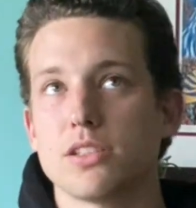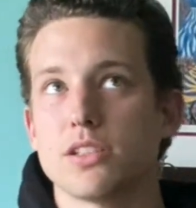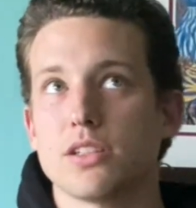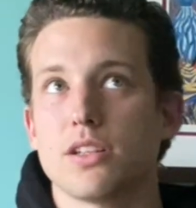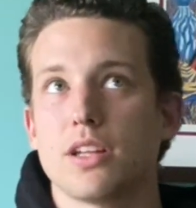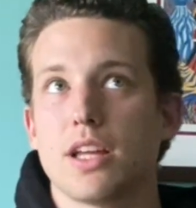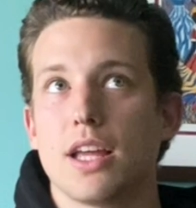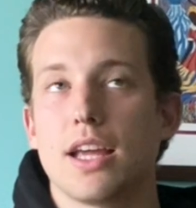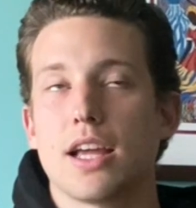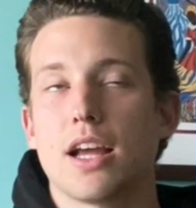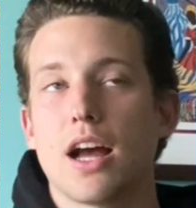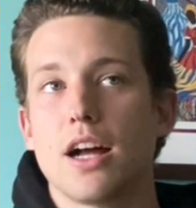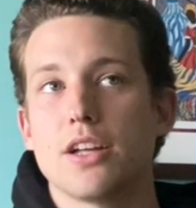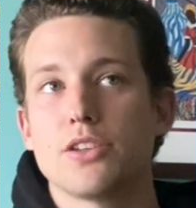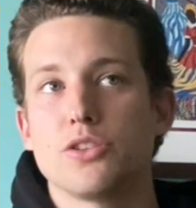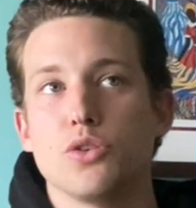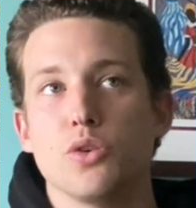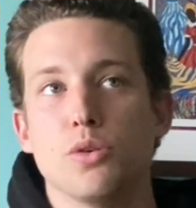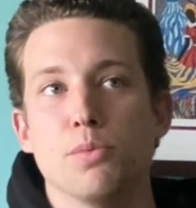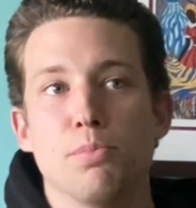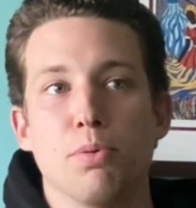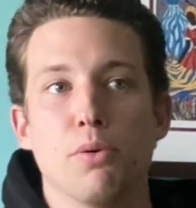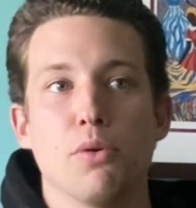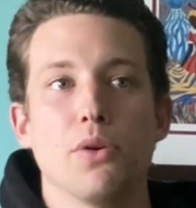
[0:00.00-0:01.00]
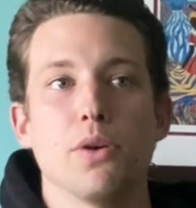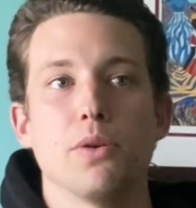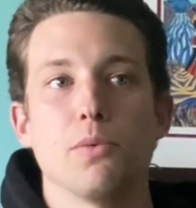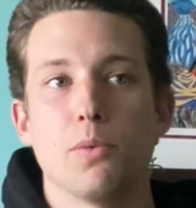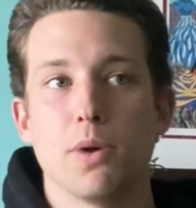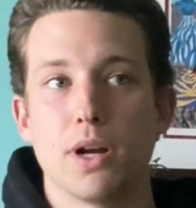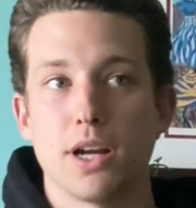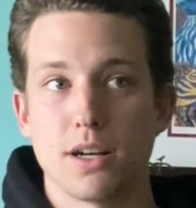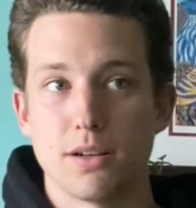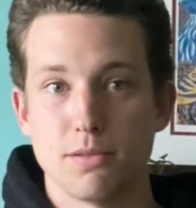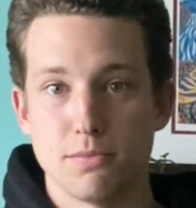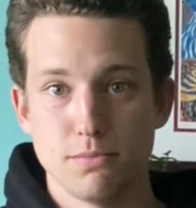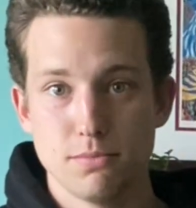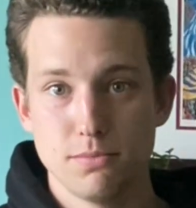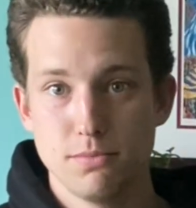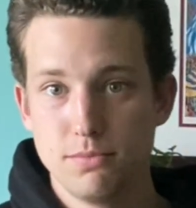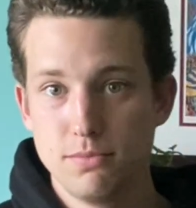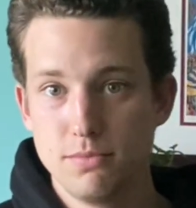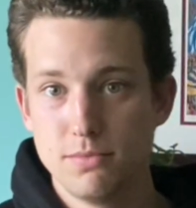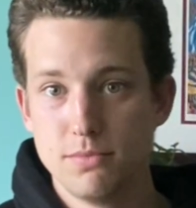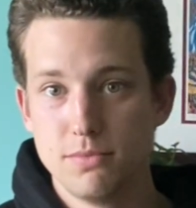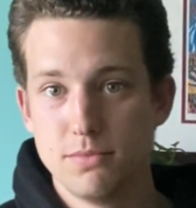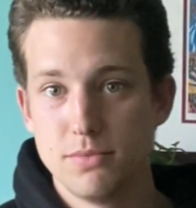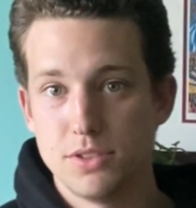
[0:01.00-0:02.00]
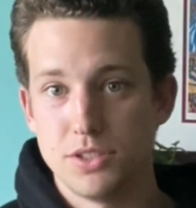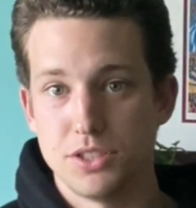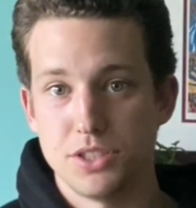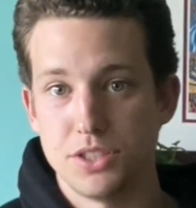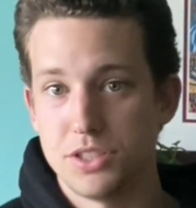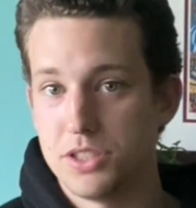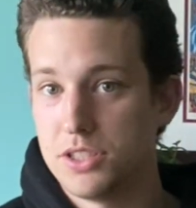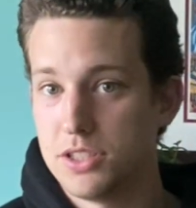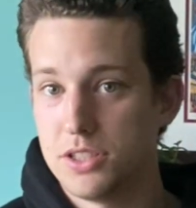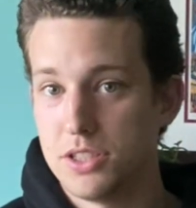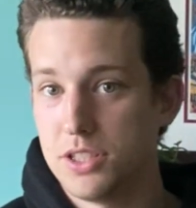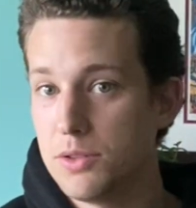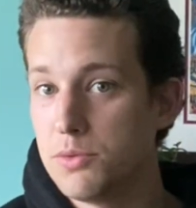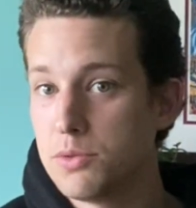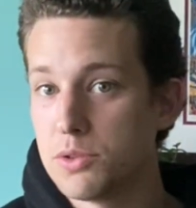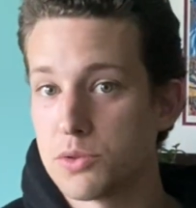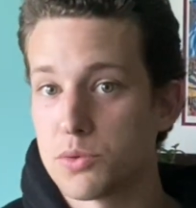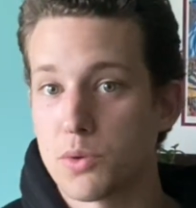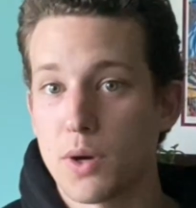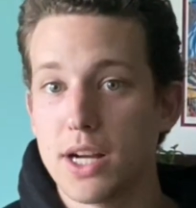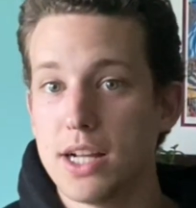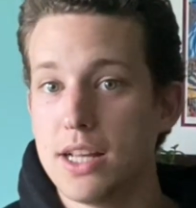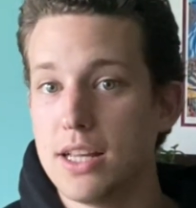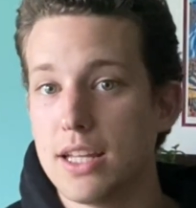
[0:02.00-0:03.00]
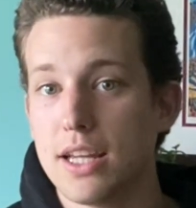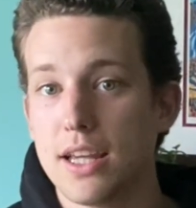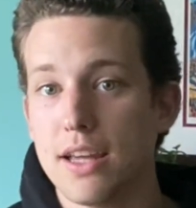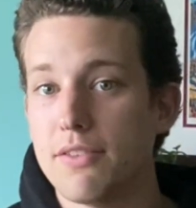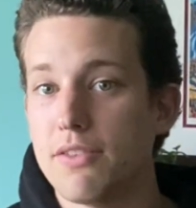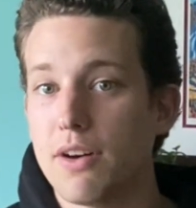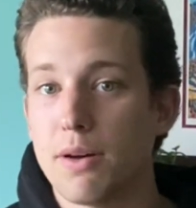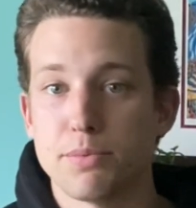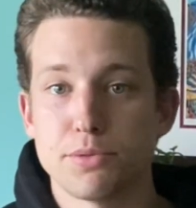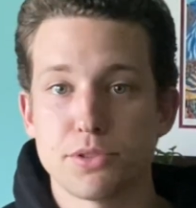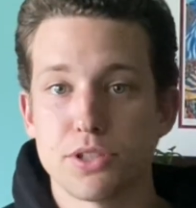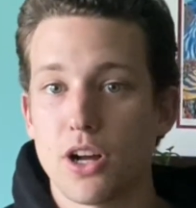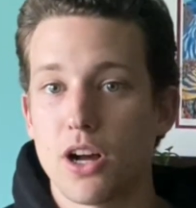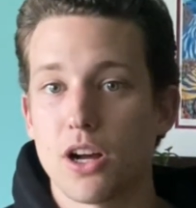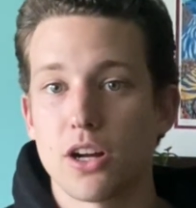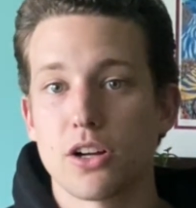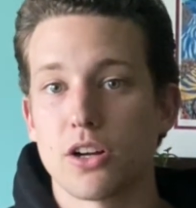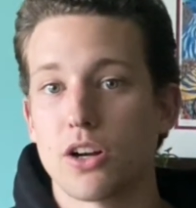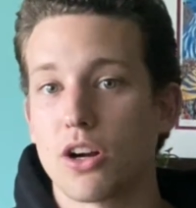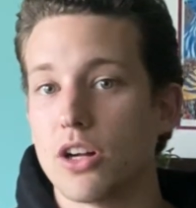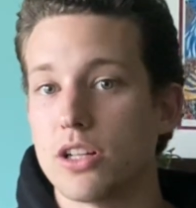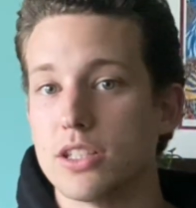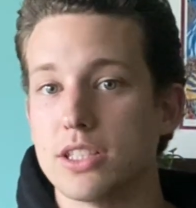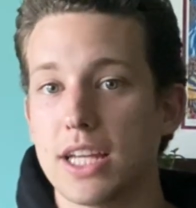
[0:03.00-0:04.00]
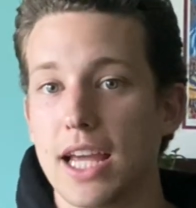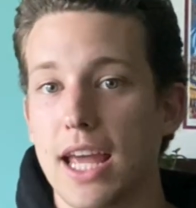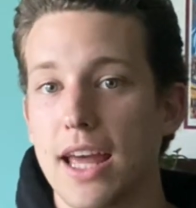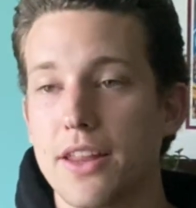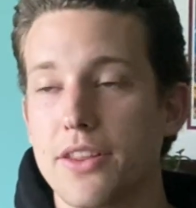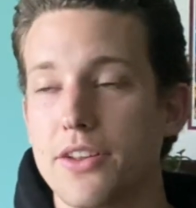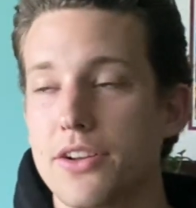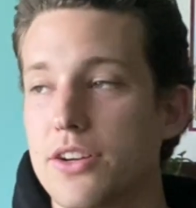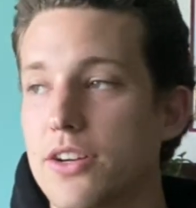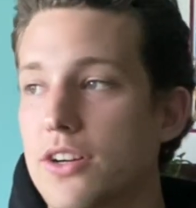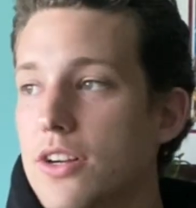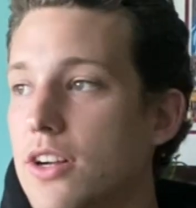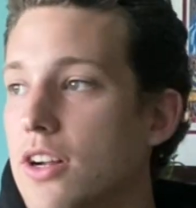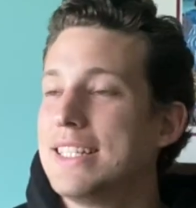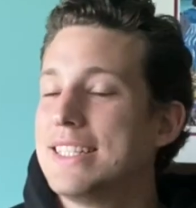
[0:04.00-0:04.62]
it got to a point where she was ready to give up soccer altogether.